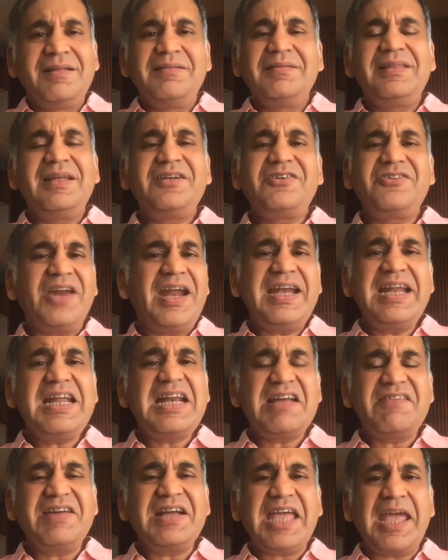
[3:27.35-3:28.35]
The trainee
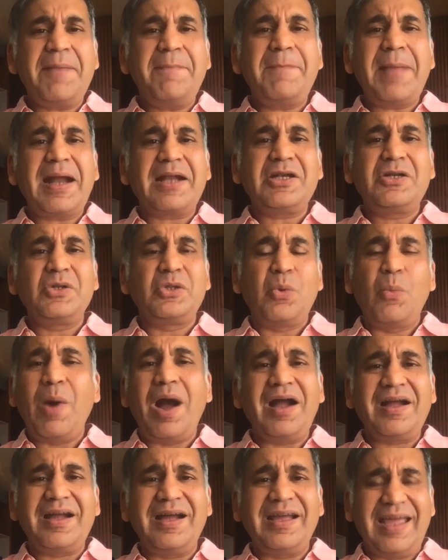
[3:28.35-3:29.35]
never came back to the
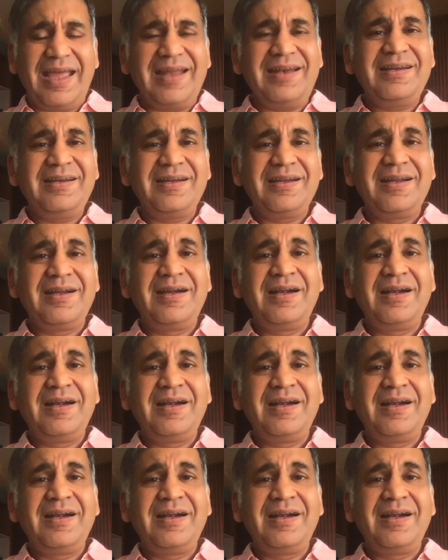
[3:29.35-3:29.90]
work again,